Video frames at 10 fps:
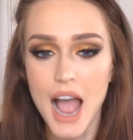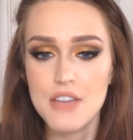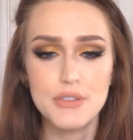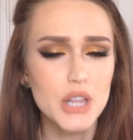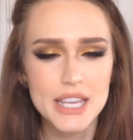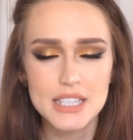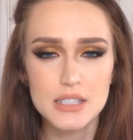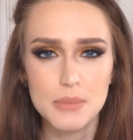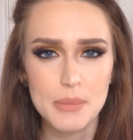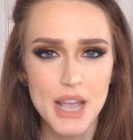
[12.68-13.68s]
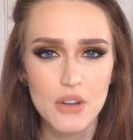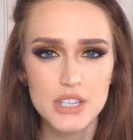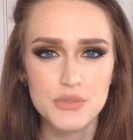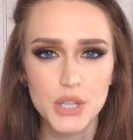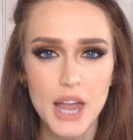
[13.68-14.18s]
I feel like this is maybe how it
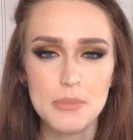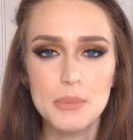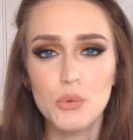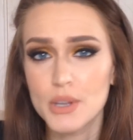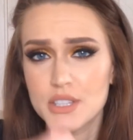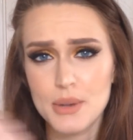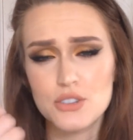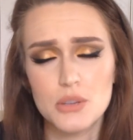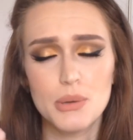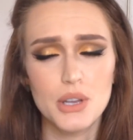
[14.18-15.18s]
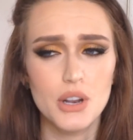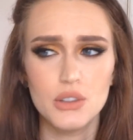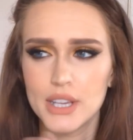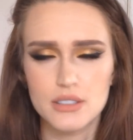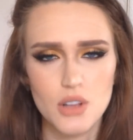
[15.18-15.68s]
is for a lot of people once you actually put
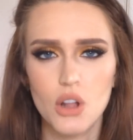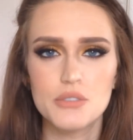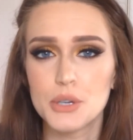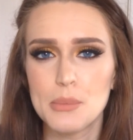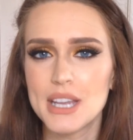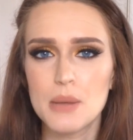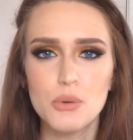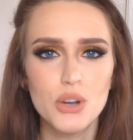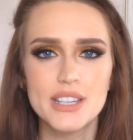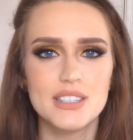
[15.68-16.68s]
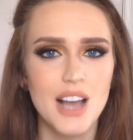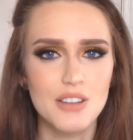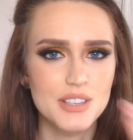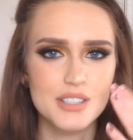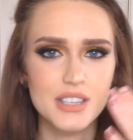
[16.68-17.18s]
like all of your makeup on,
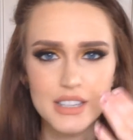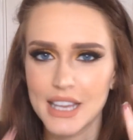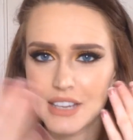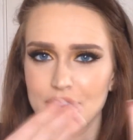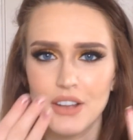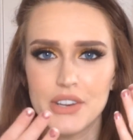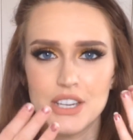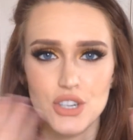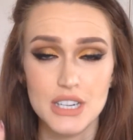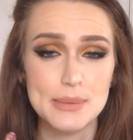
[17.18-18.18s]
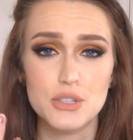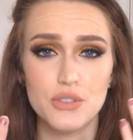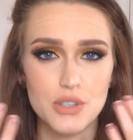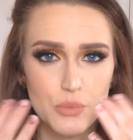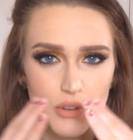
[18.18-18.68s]
obviously, in like a foundation,
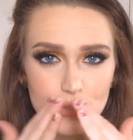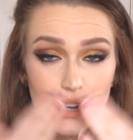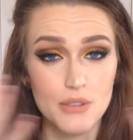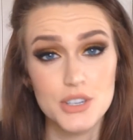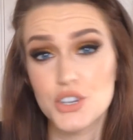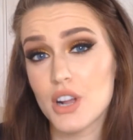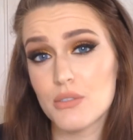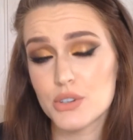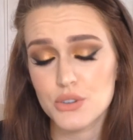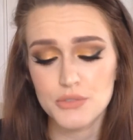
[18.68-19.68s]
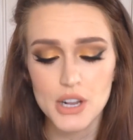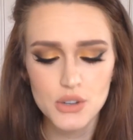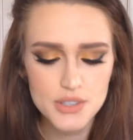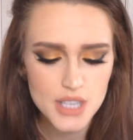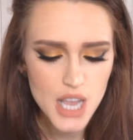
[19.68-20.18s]
especially if it's more full coverage, it covers your
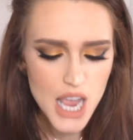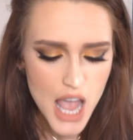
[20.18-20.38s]
freckles.